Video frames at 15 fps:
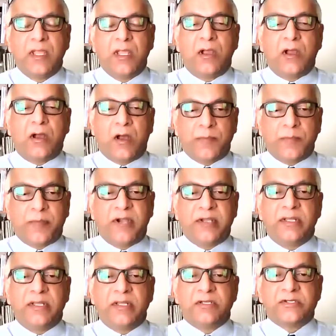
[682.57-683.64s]
All party
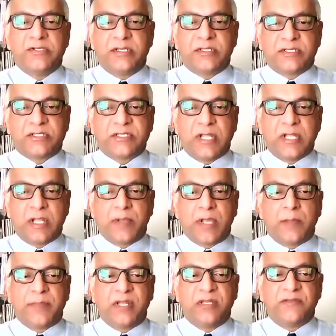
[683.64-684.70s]
leaders need to step up and
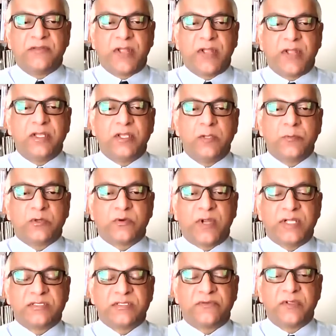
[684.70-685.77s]
defend the human rights of
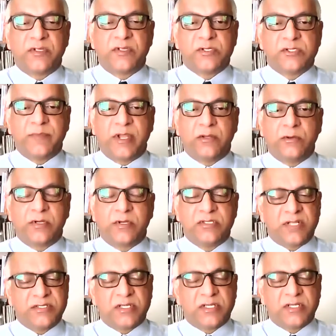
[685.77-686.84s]
religious minorities, not
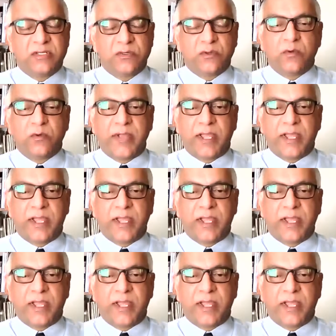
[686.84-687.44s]
just in Quebec,